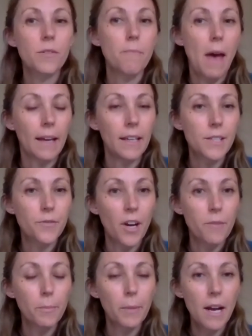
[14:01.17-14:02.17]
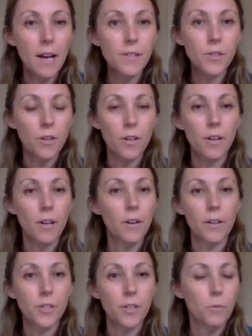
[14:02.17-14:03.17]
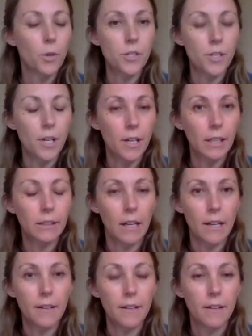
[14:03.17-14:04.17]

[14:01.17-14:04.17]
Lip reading: Maggie's fibroblasts or a more generic line?